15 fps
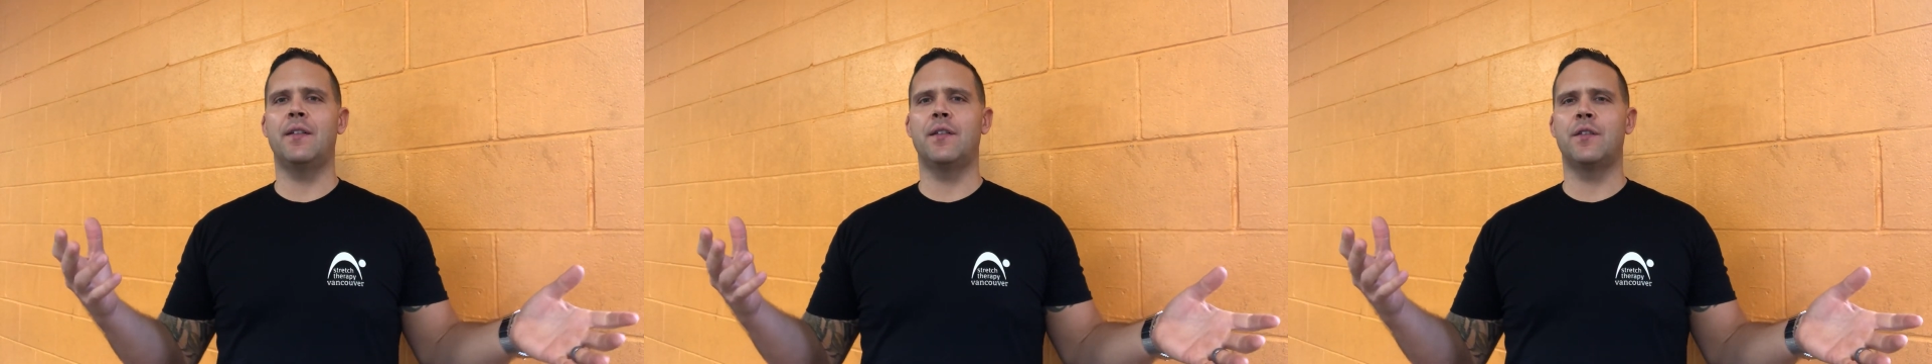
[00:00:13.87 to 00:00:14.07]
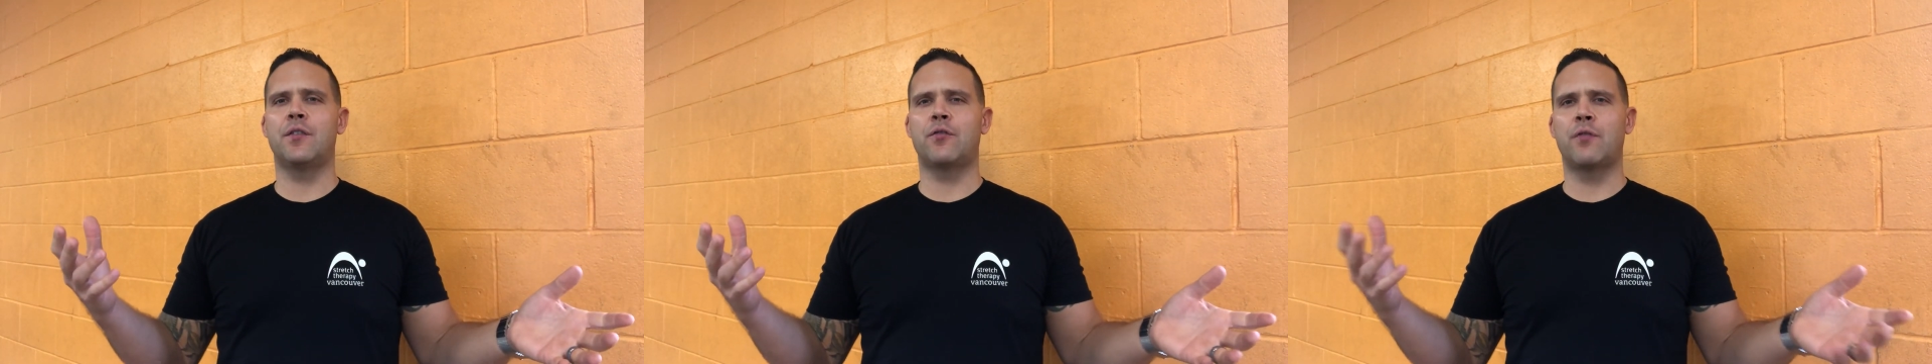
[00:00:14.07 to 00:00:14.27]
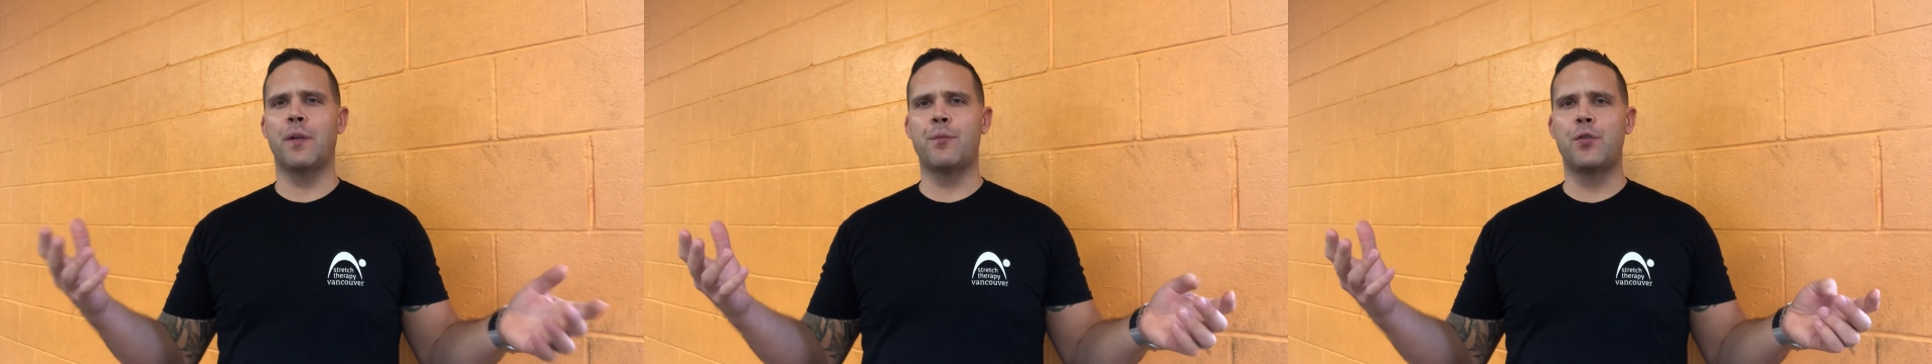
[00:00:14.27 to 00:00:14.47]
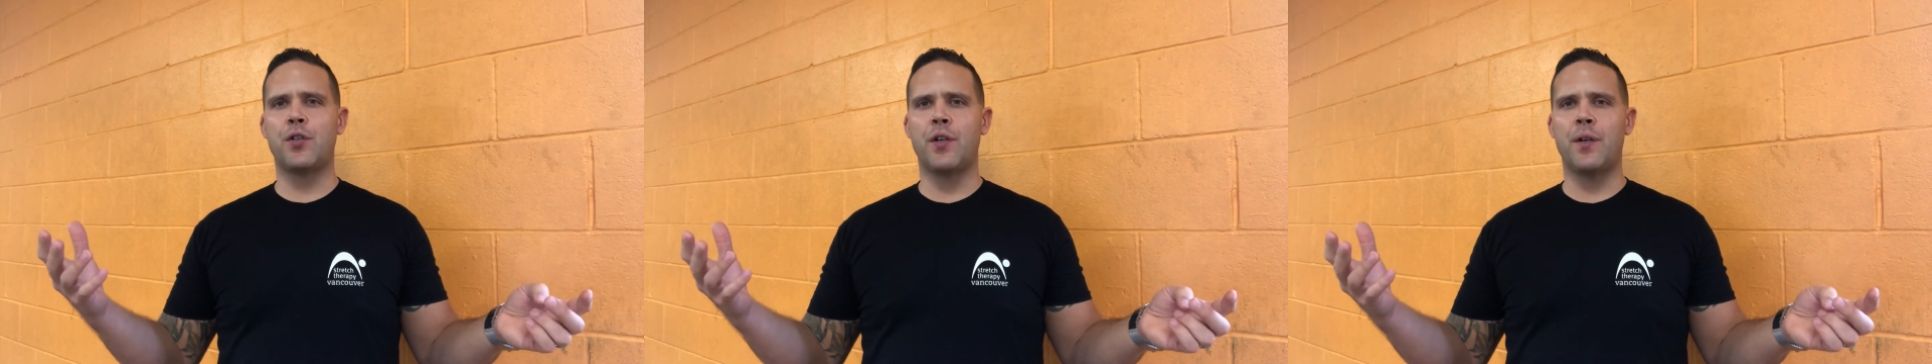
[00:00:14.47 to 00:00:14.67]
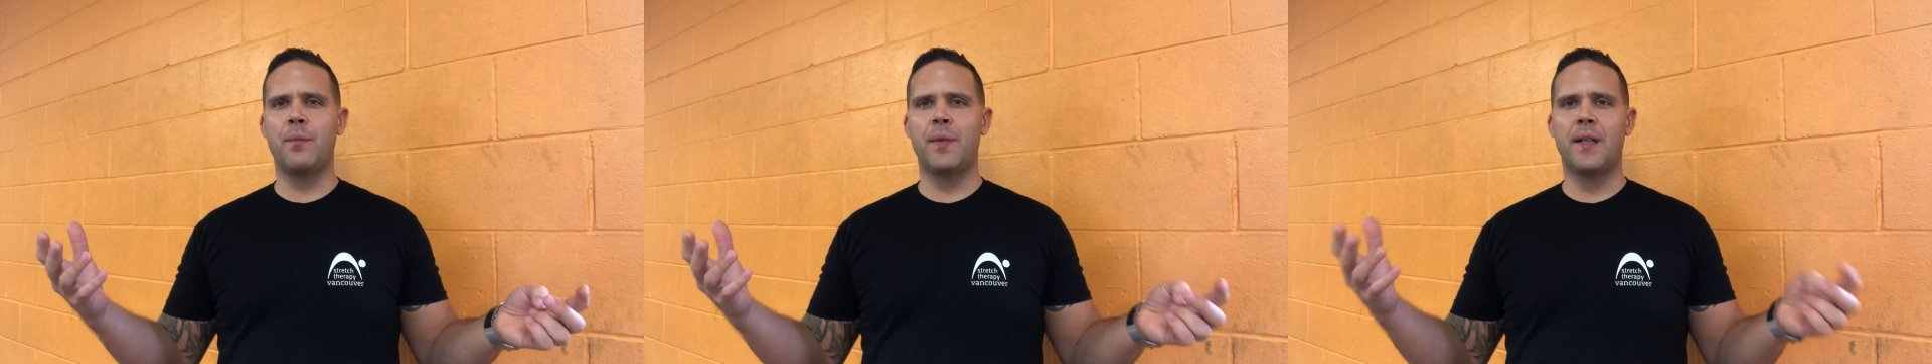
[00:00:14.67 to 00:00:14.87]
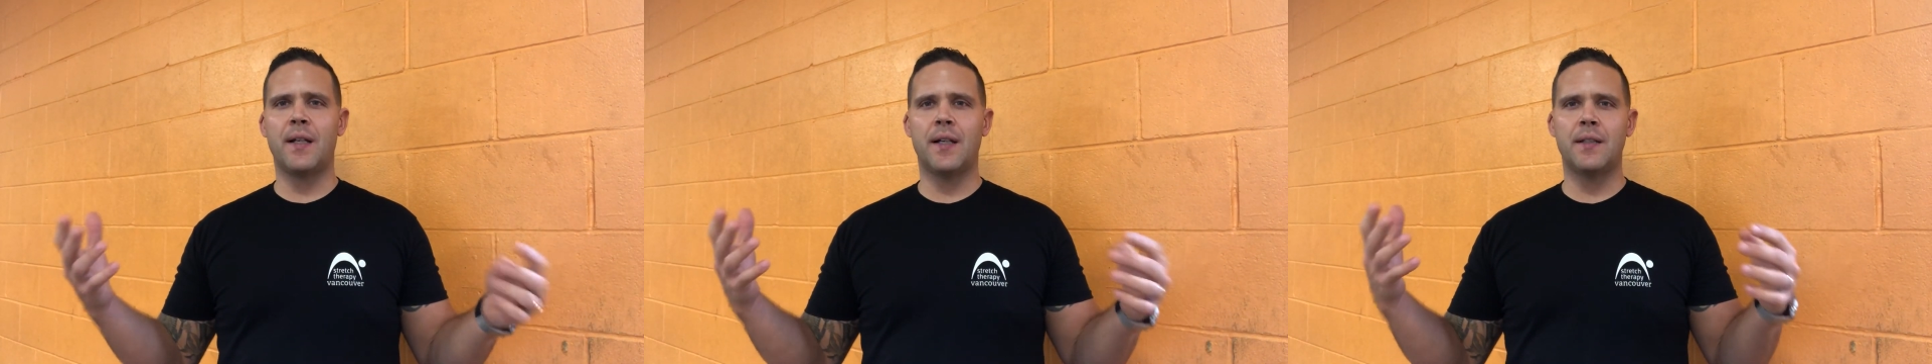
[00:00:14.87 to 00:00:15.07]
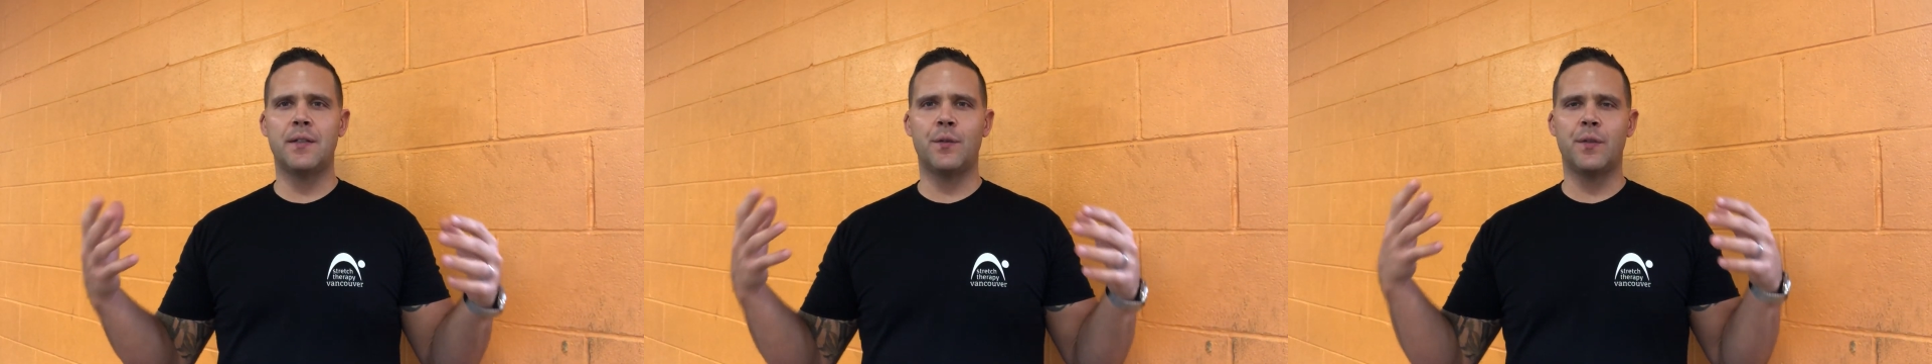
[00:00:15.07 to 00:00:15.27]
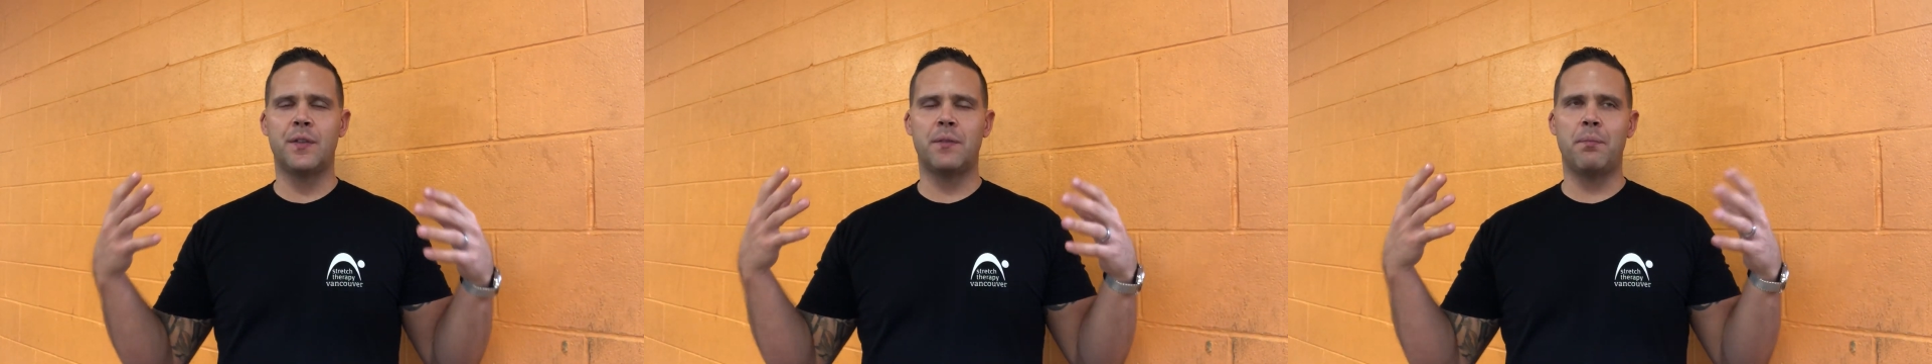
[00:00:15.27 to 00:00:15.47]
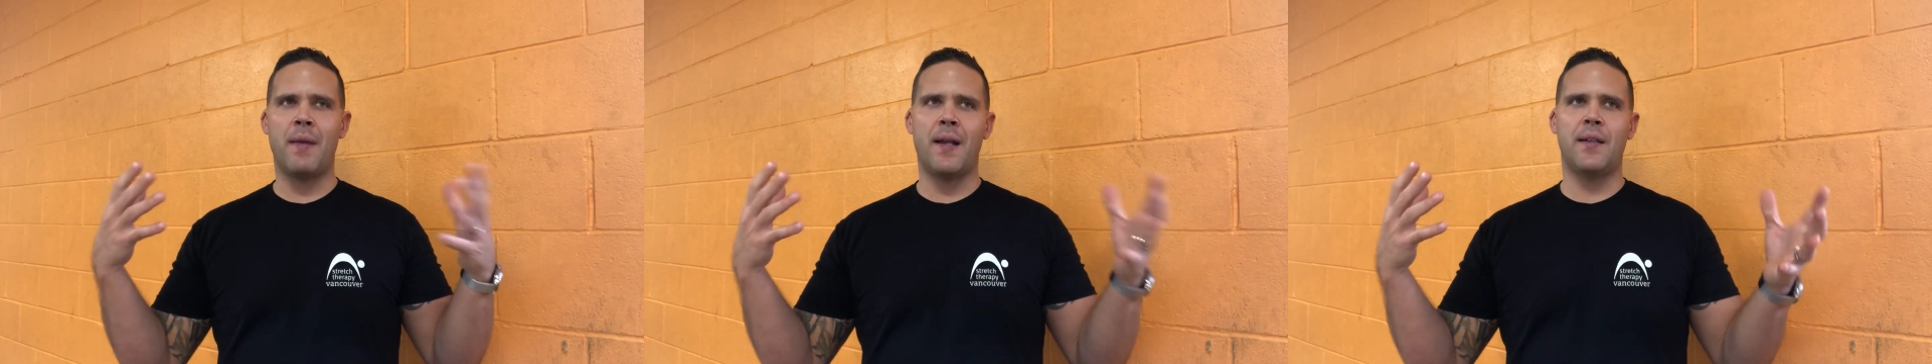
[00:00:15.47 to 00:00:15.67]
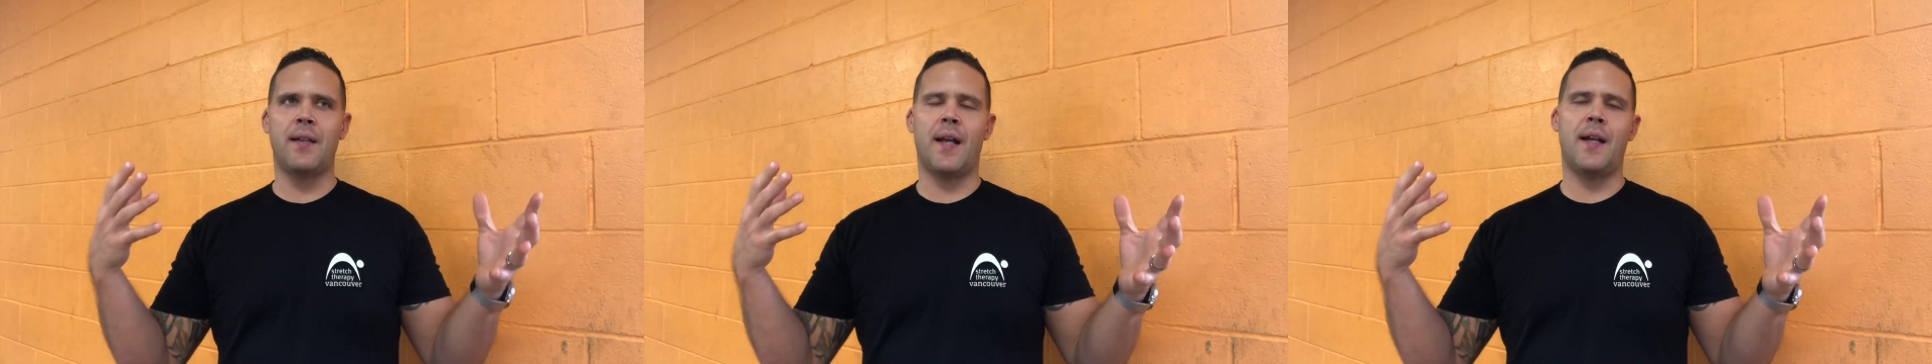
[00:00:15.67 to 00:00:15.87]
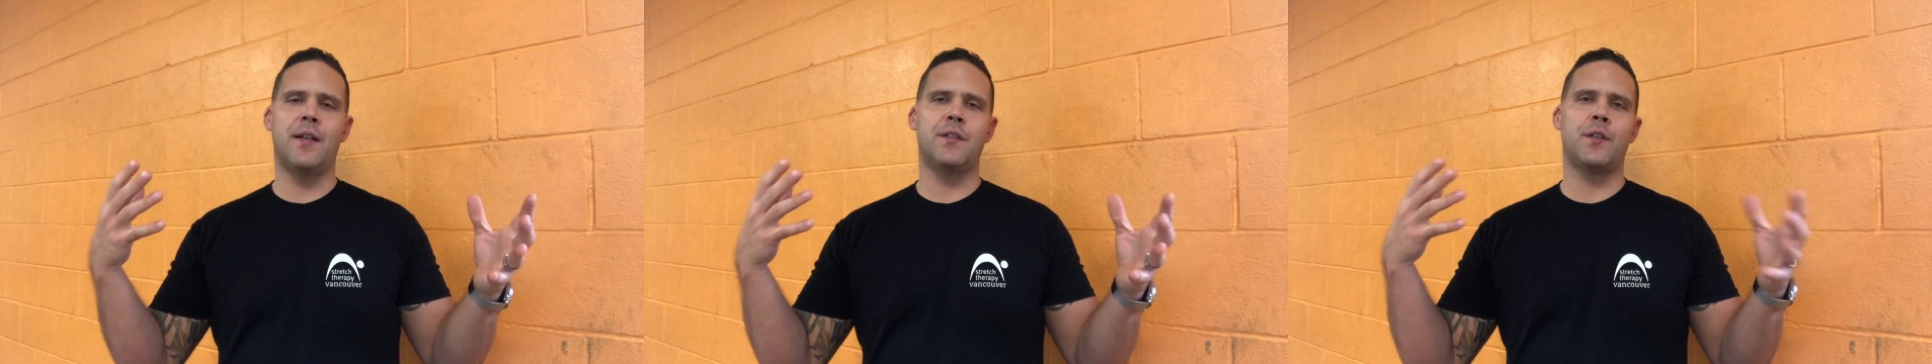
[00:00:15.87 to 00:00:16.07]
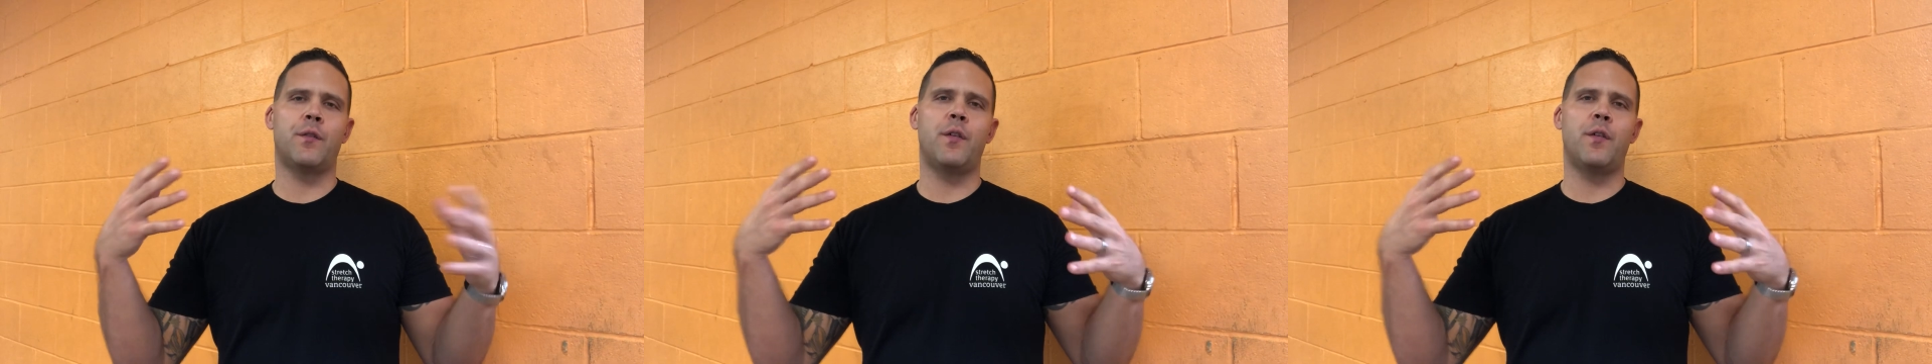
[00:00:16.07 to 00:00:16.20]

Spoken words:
description because it was meant as a